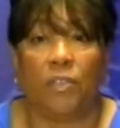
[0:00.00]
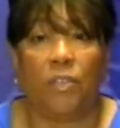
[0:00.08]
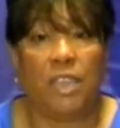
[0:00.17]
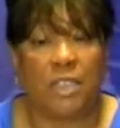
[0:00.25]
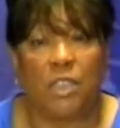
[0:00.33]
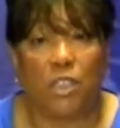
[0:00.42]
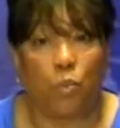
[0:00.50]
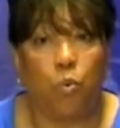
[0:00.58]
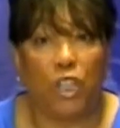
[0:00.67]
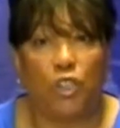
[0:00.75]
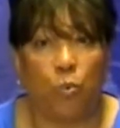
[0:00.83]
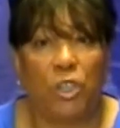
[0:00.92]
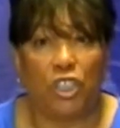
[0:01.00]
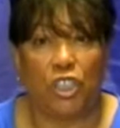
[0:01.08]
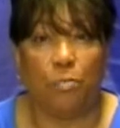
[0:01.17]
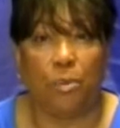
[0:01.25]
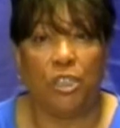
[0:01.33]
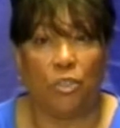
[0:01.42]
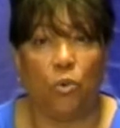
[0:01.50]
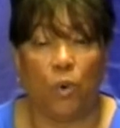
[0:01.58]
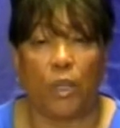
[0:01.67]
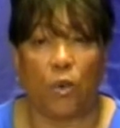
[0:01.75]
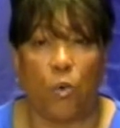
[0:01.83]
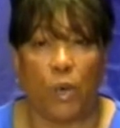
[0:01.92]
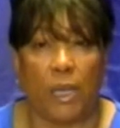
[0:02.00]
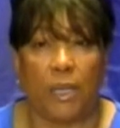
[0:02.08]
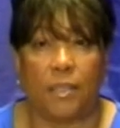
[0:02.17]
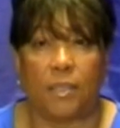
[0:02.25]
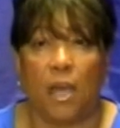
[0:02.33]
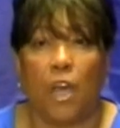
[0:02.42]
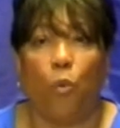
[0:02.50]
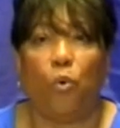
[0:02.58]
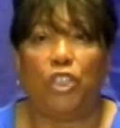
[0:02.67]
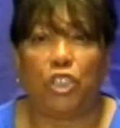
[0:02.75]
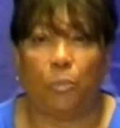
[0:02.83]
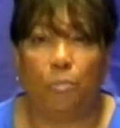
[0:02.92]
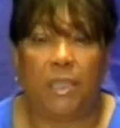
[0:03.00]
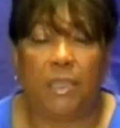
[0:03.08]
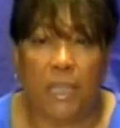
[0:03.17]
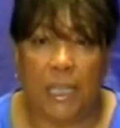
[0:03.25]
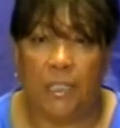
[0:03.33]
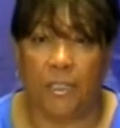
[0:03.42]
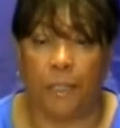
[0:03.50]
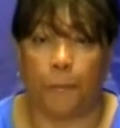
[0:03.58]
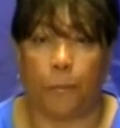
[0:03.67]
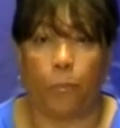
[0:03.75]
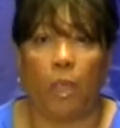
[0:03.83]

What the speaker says: This is what we should be doing, queens. We should be teaching.